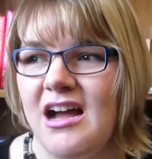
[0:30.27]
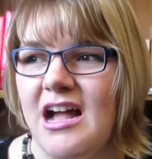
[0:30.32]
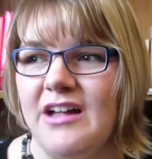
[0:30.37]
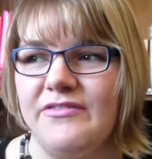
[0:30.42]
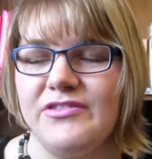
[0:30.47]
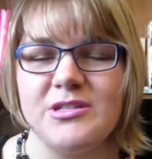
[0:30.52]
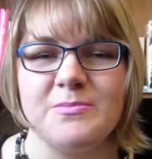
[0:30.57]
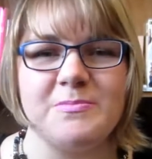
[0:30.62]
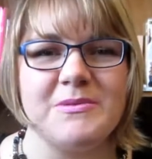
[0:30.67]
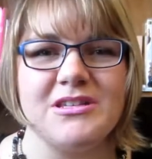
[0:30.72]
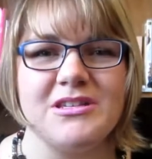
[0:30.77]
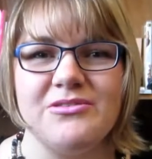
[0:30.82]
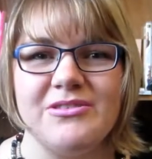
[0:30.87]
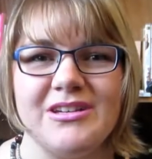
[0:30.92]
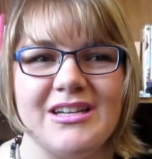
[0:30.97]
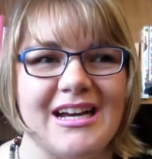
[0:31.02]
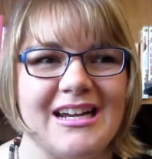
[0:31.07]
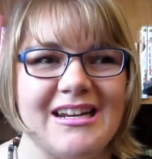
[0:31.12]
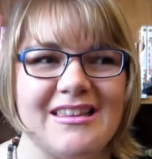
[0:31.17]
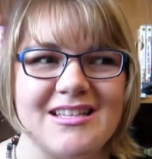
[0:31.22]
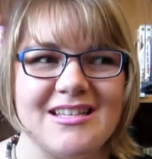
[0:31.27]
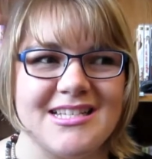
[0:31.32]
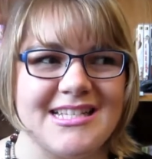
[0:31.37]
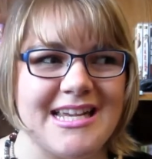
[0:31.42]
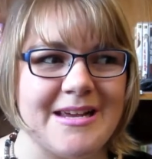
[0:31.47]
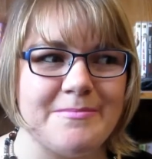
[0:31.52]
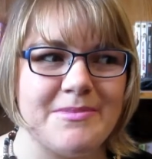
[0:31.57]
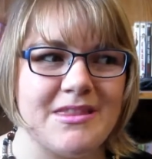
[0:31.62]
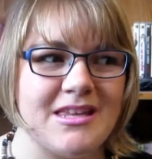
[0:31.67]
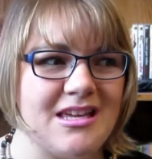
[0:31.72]
I've just been doing kind of the
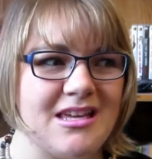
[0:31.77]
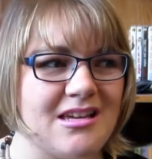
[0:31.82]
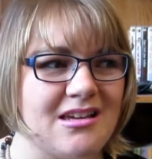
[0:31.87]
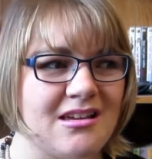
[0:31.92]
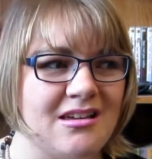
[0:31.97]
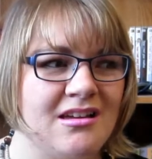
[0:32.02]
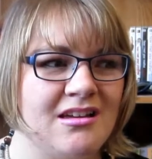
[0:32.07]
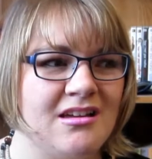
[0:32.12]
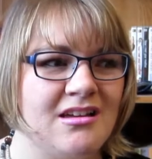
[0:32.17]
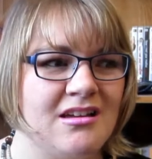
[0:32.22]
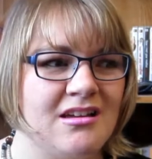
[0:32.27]
same thing